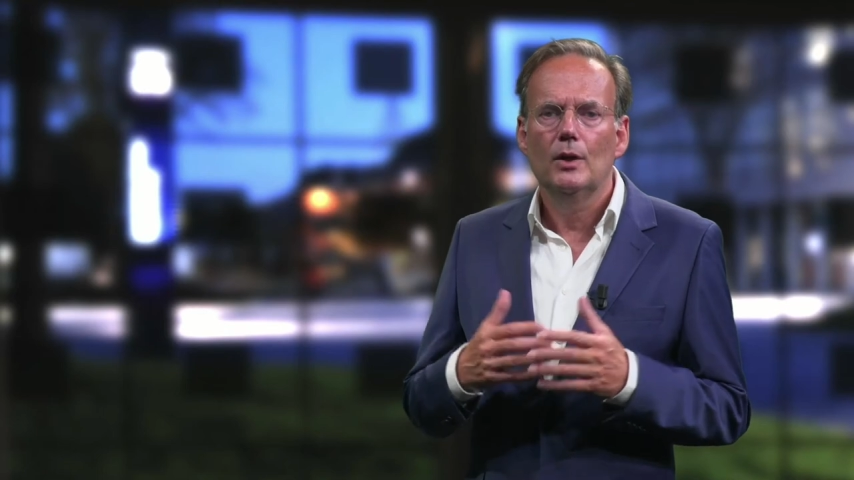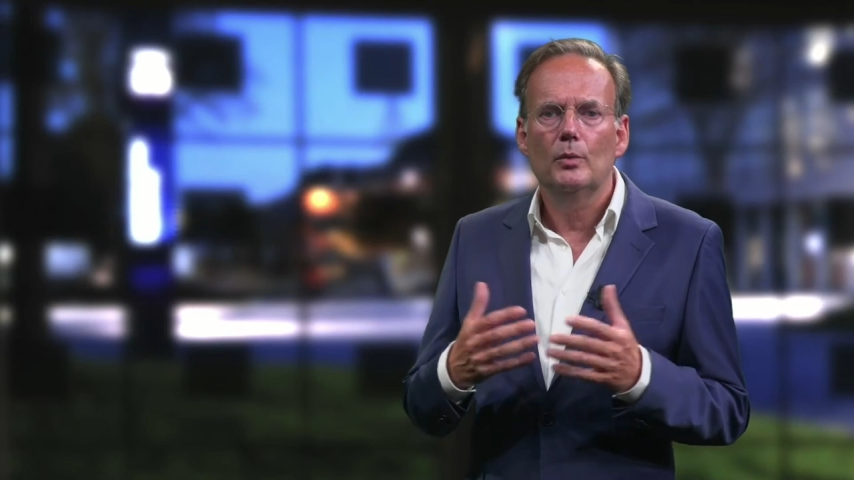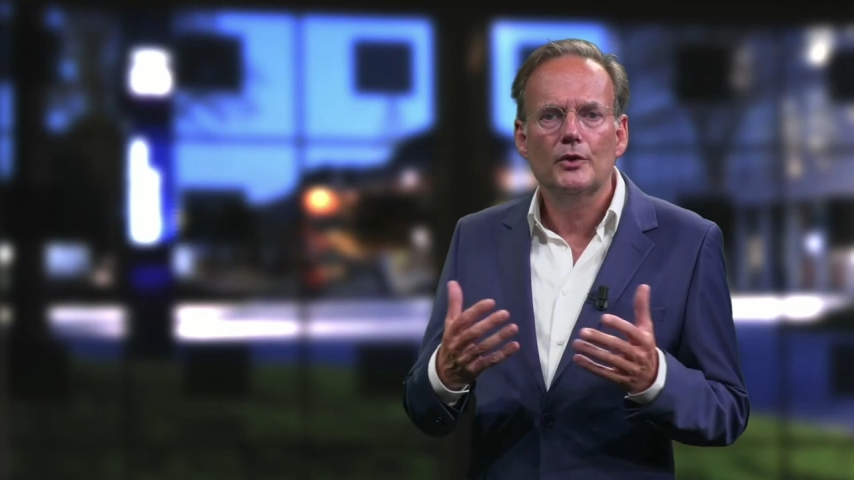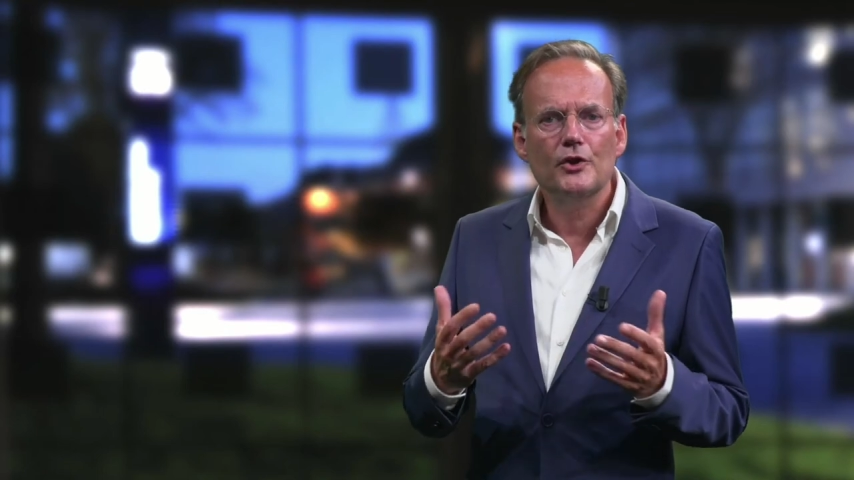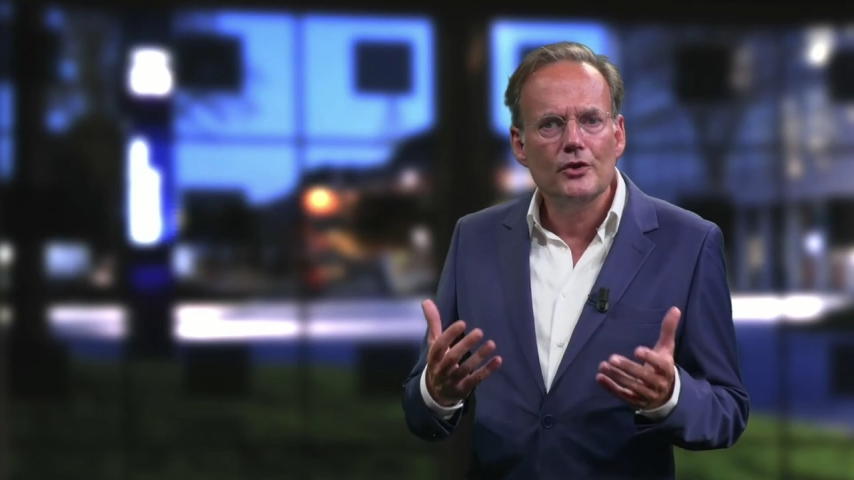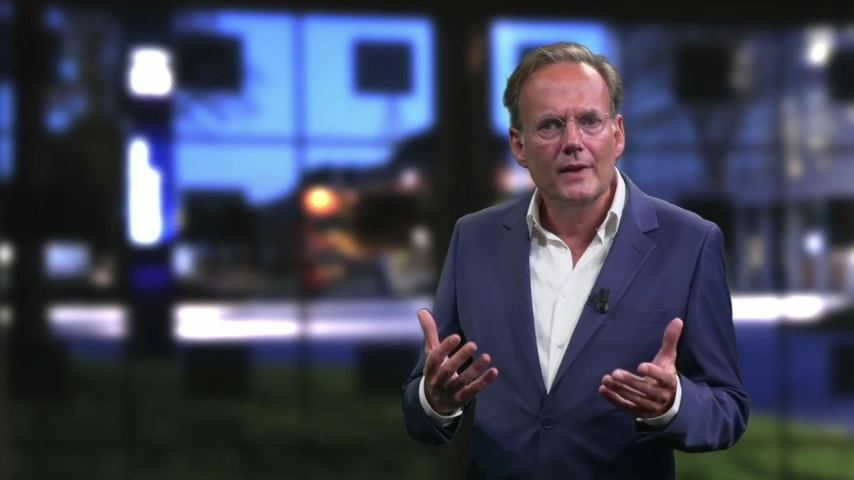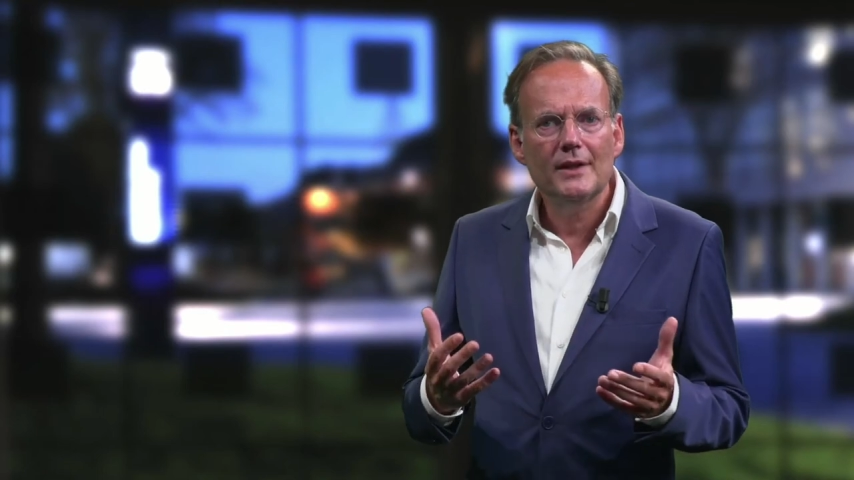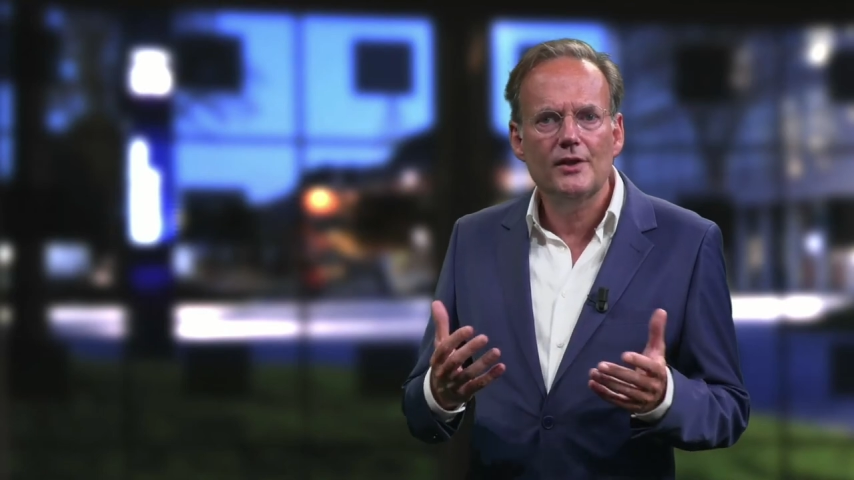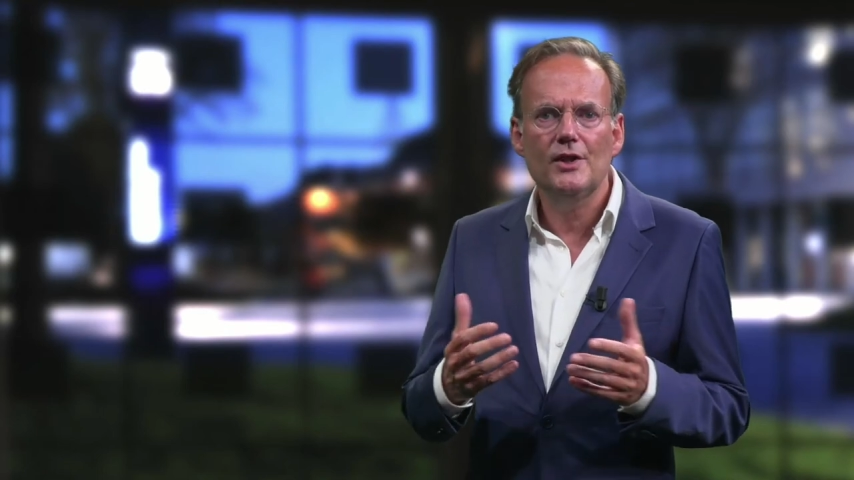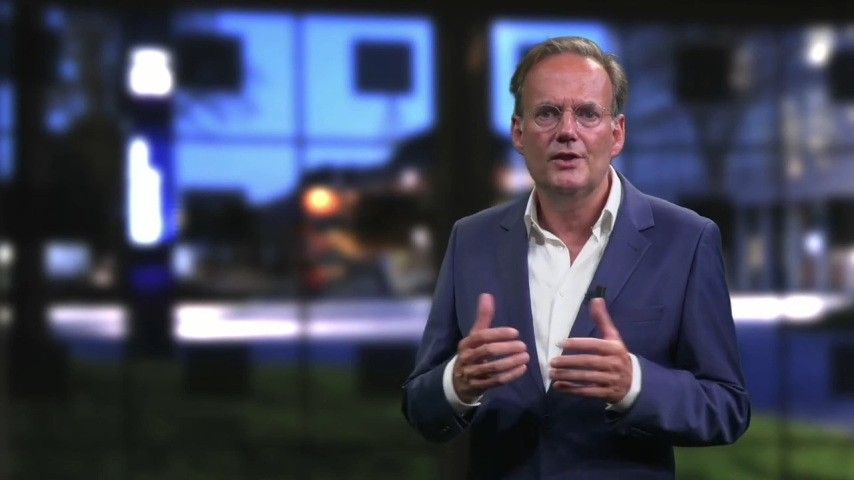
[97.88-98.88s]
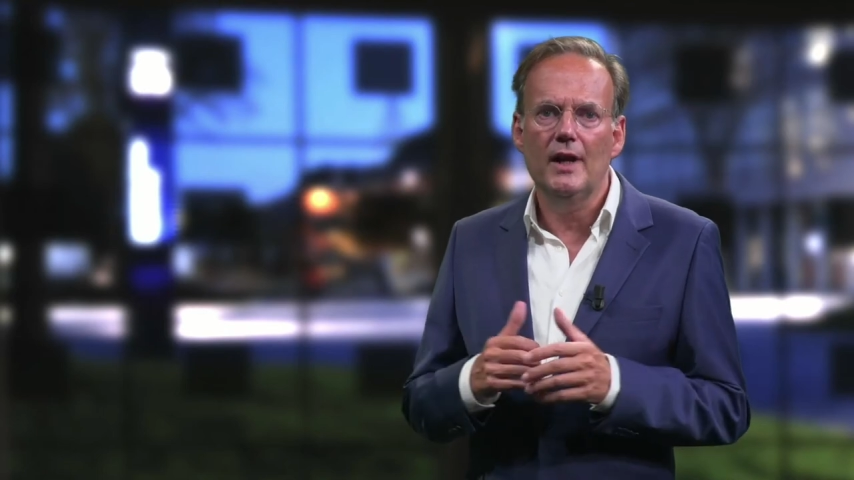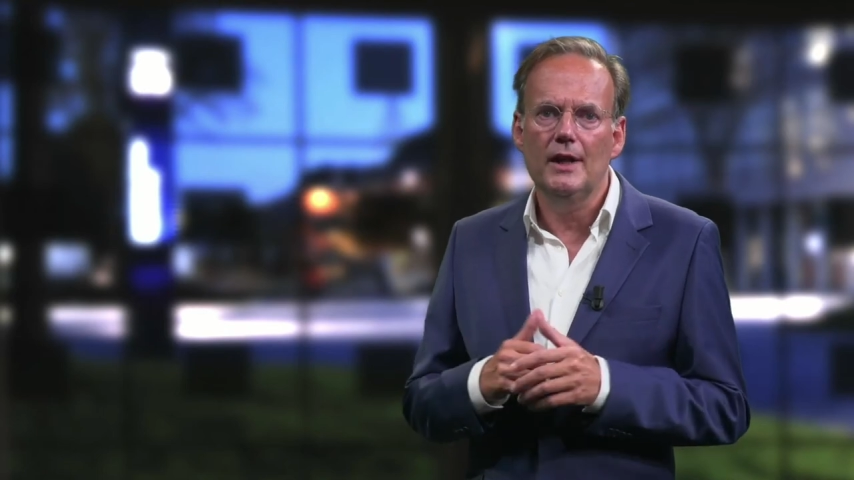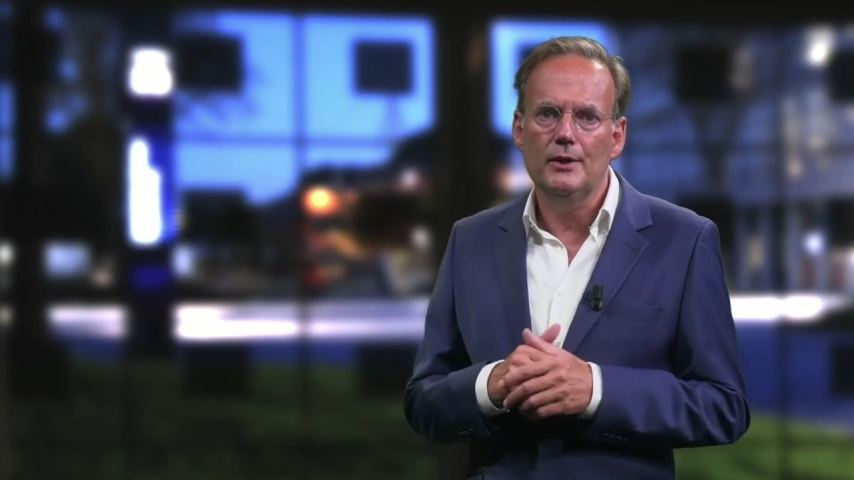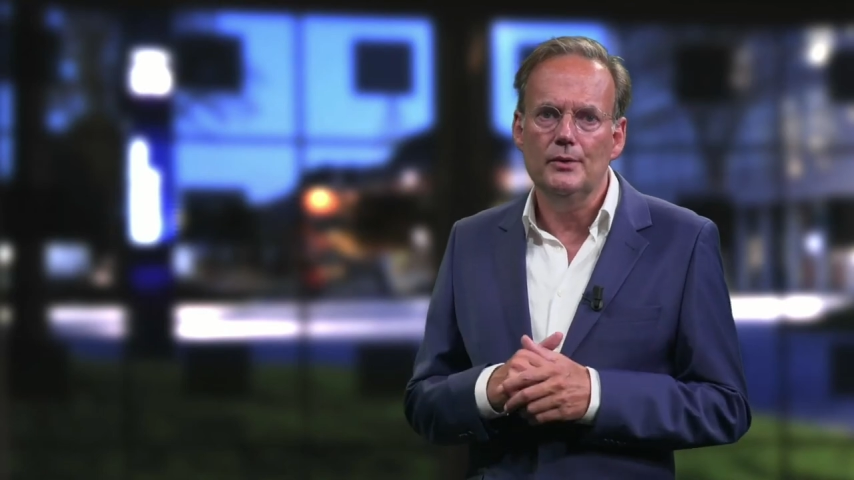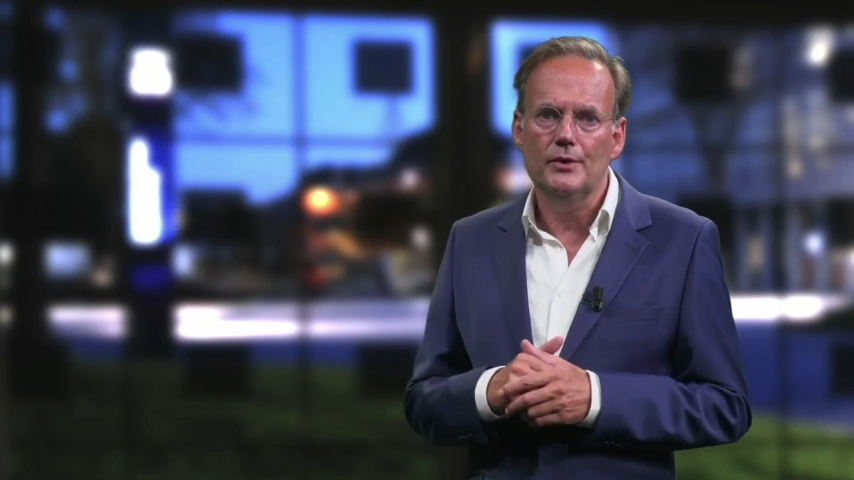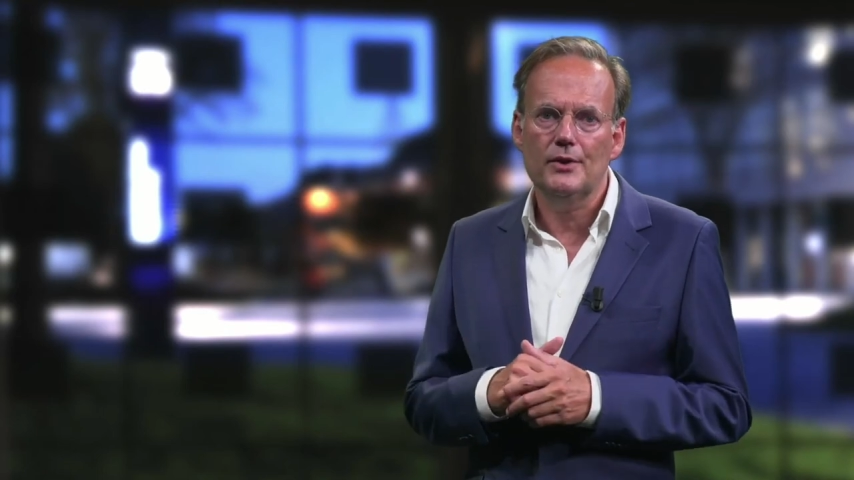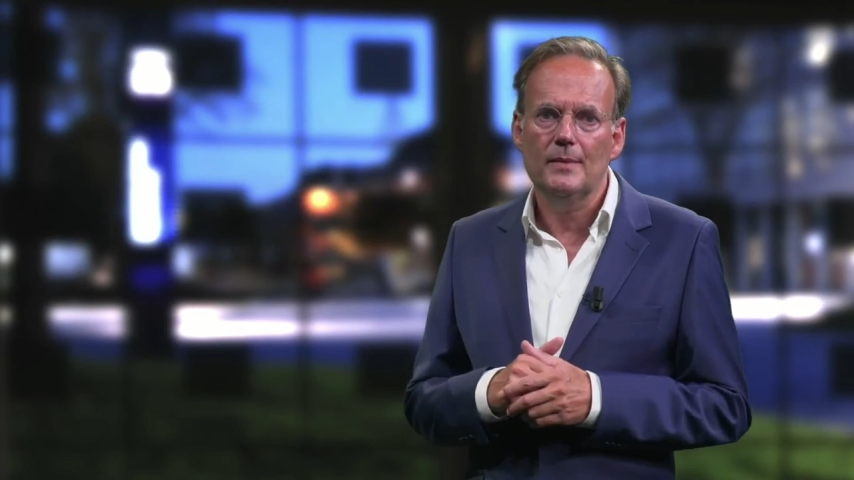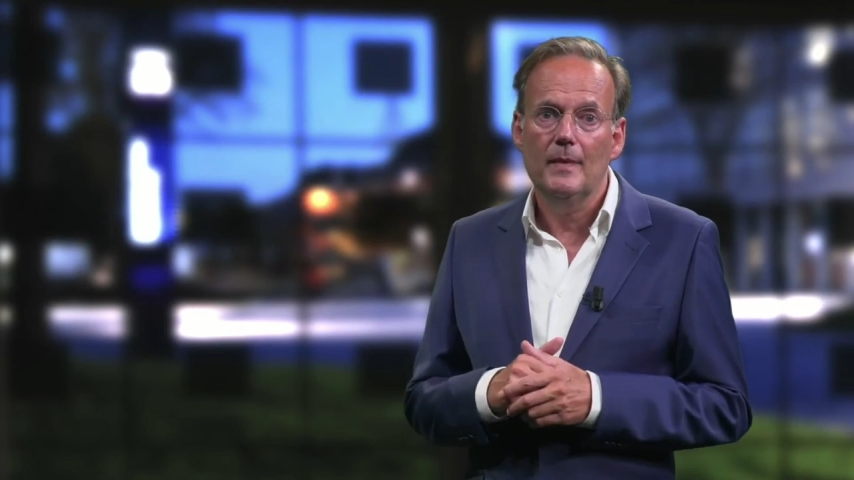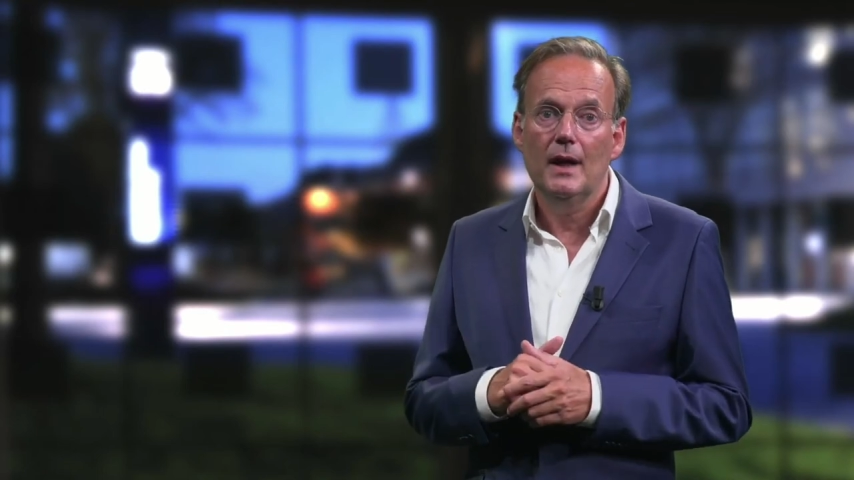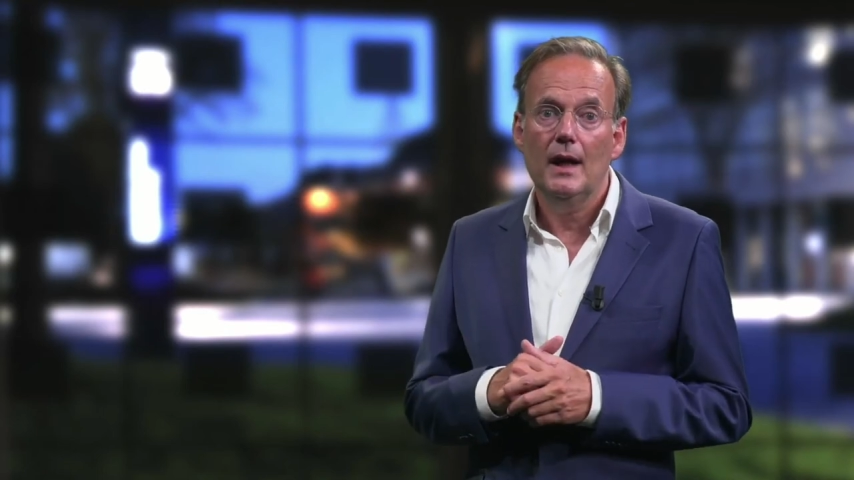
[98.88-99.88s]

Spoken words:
what strategies they use,